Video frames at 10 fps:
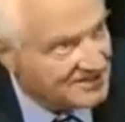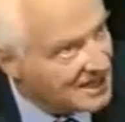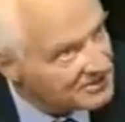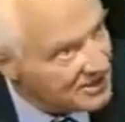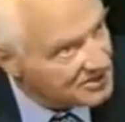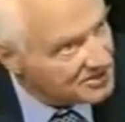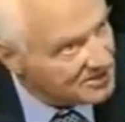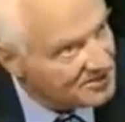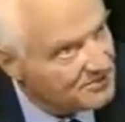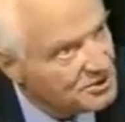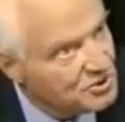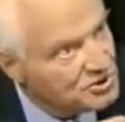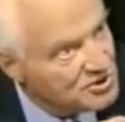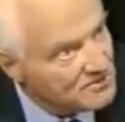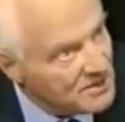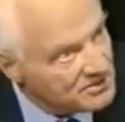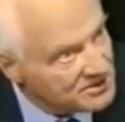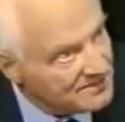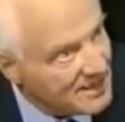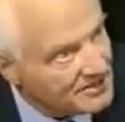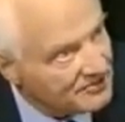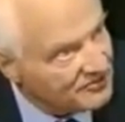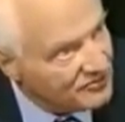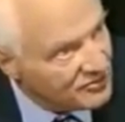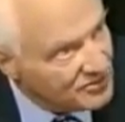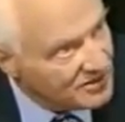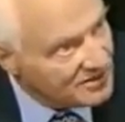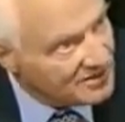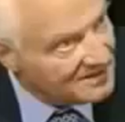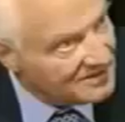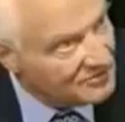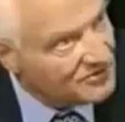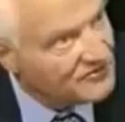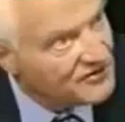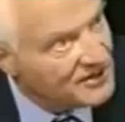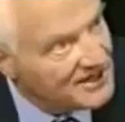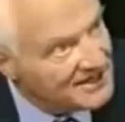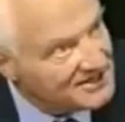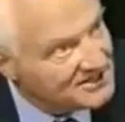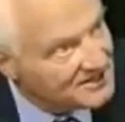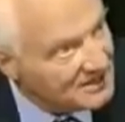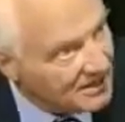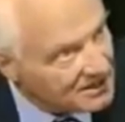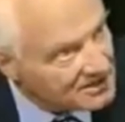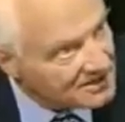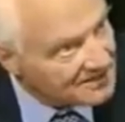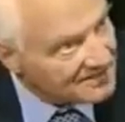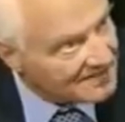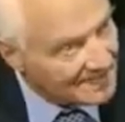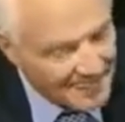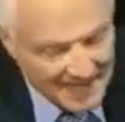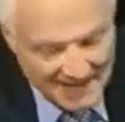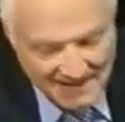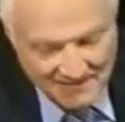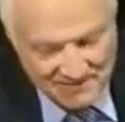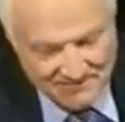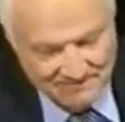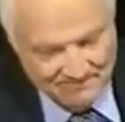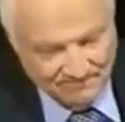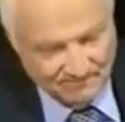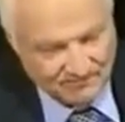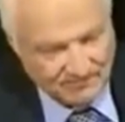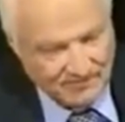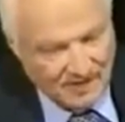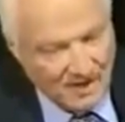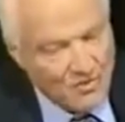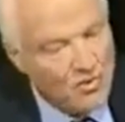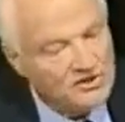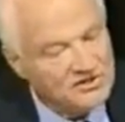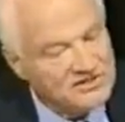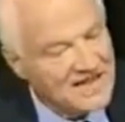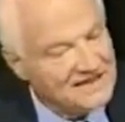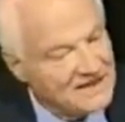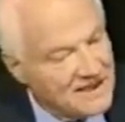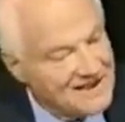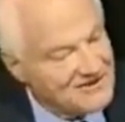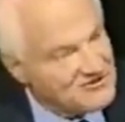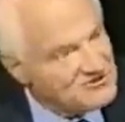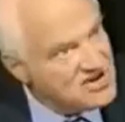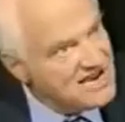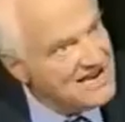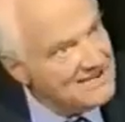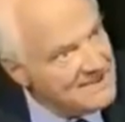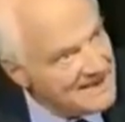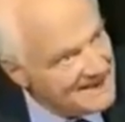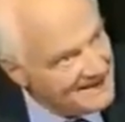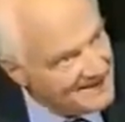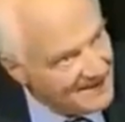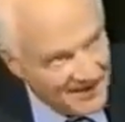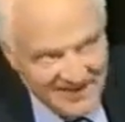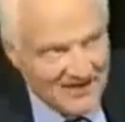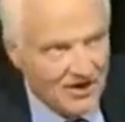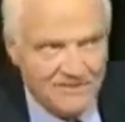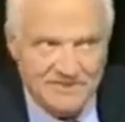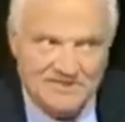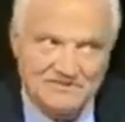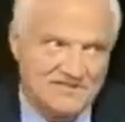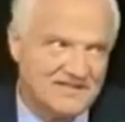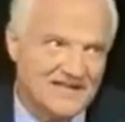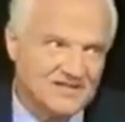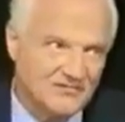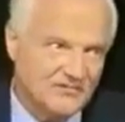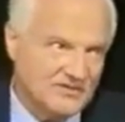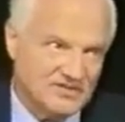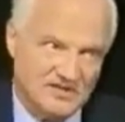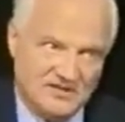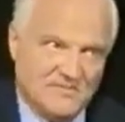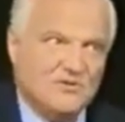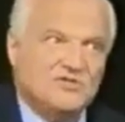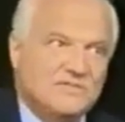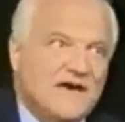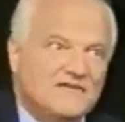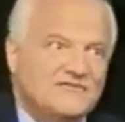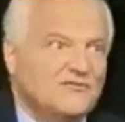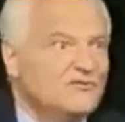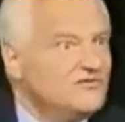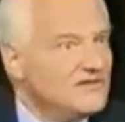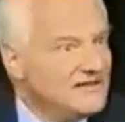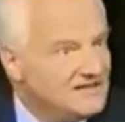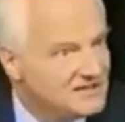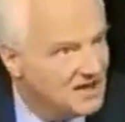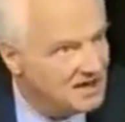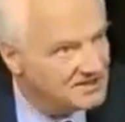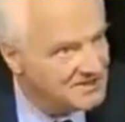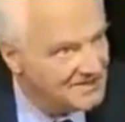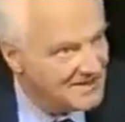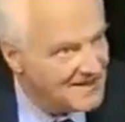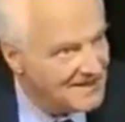That sounds logical, to produce the most amount of food for the least cost. But what does that really mean? And economists will say that's obvious, the most amount of food for the least cost.